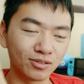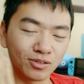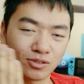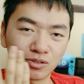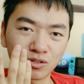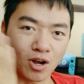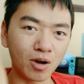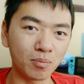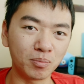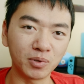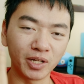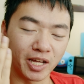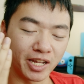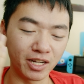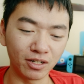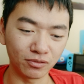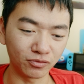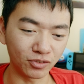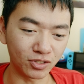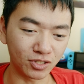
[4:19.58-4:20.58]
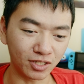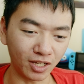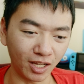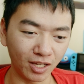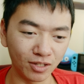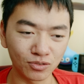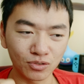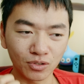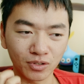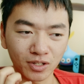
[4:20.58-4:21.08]
the top layer of the
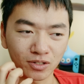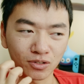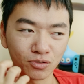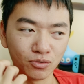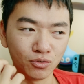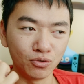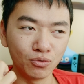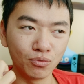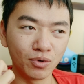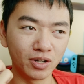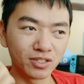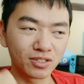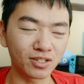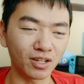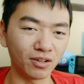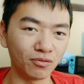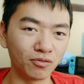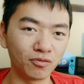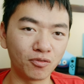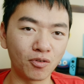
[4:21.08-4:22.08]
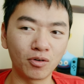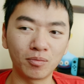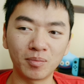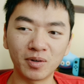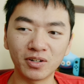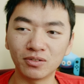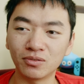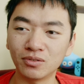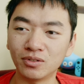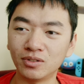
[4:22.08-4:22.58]
skin so that new ones can form
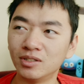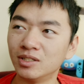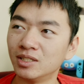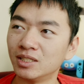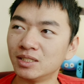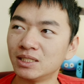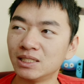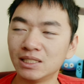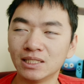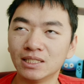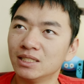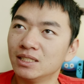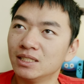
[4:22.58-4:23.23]
under it.